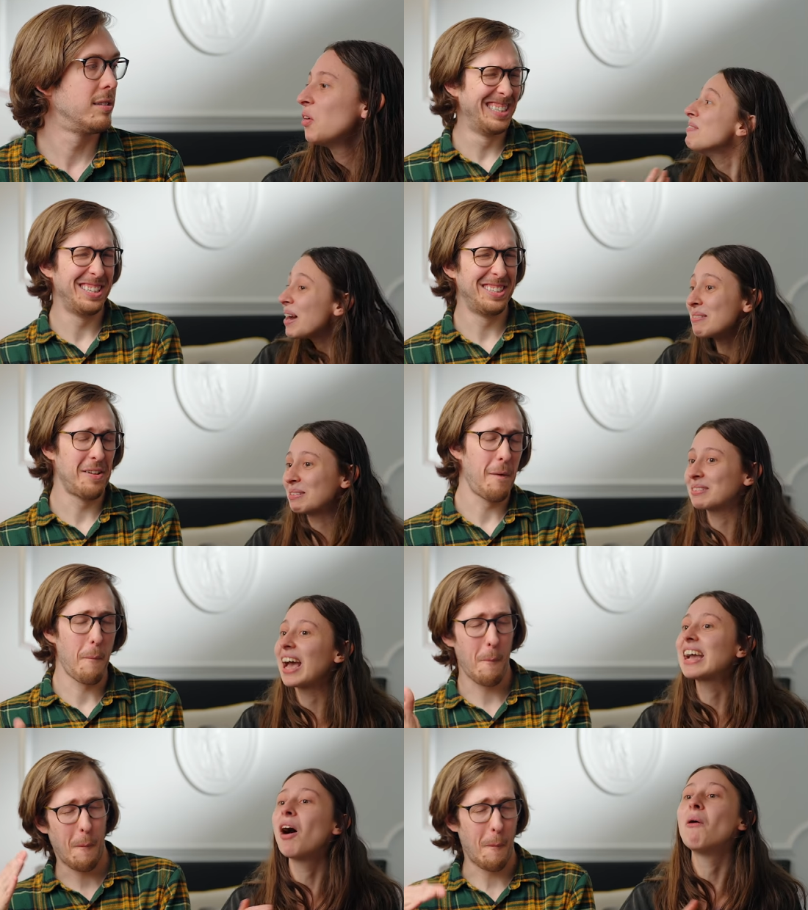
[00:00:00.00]
Speaker 1: Sometimes it's
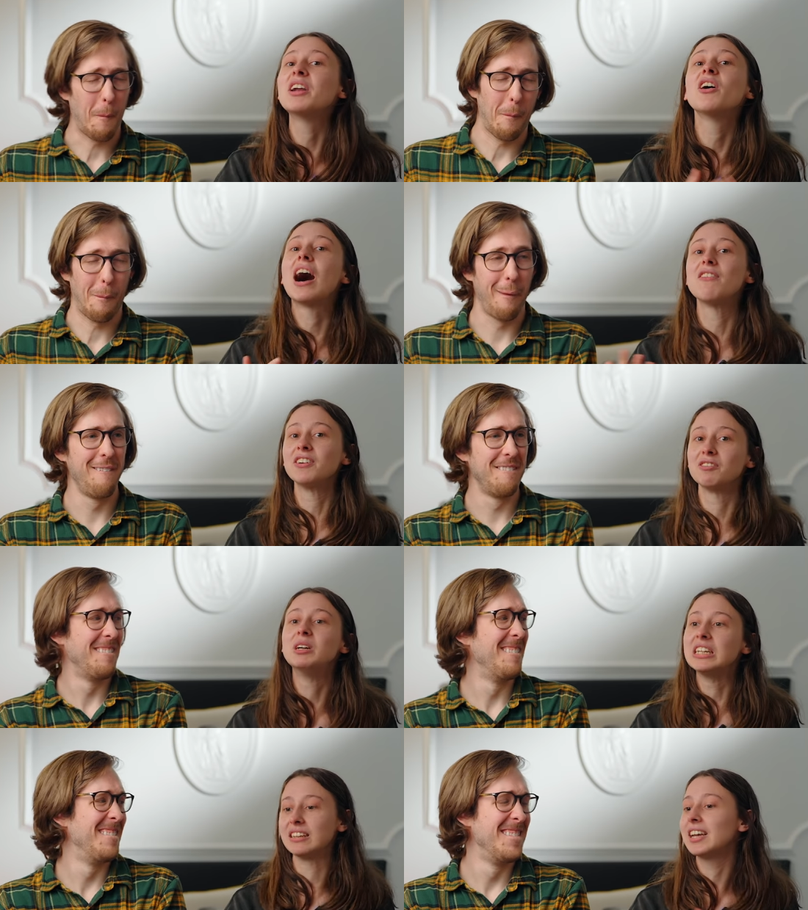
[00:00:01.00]
like, oh, I don't have enough
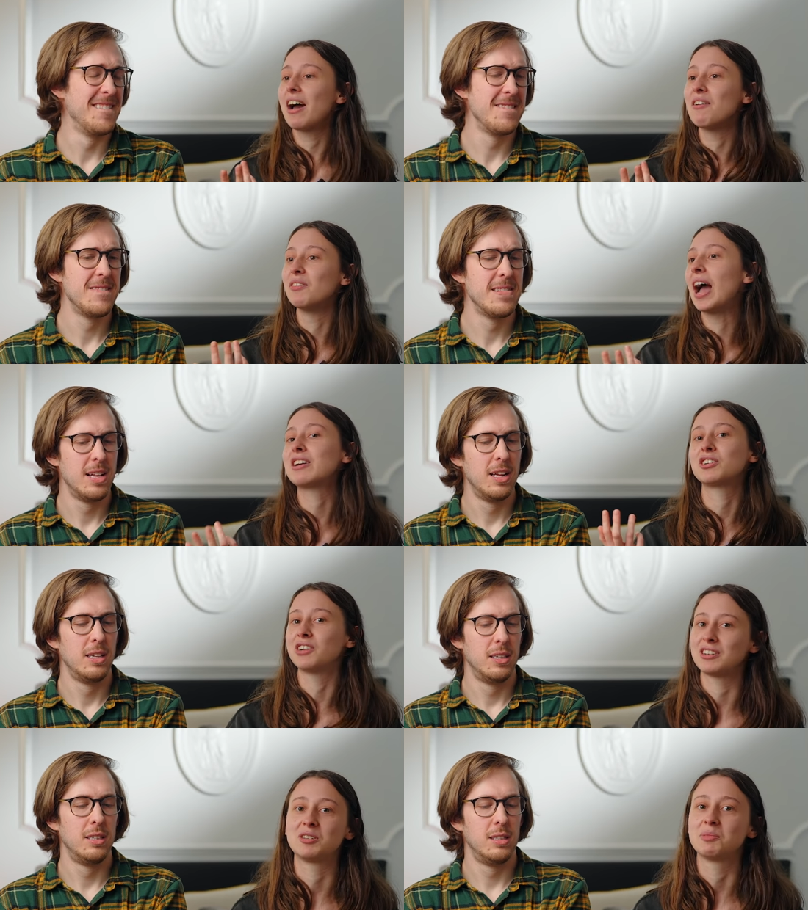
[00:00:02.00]
money to get extra
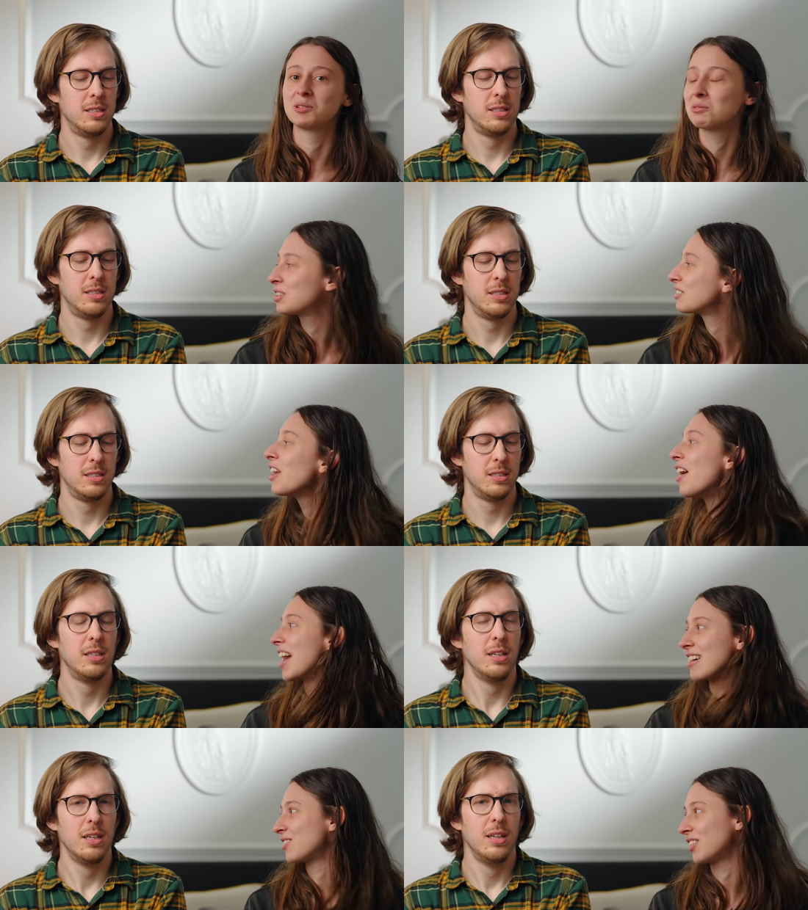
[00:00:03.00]
vegetables, which is not a
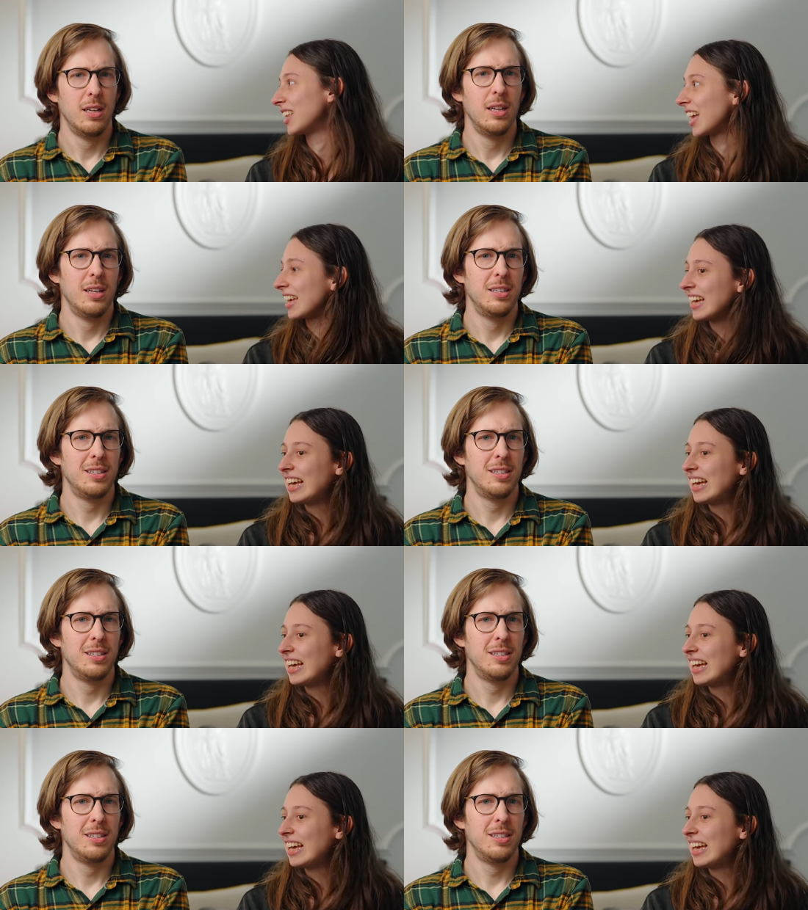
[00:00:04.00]
nice feeling.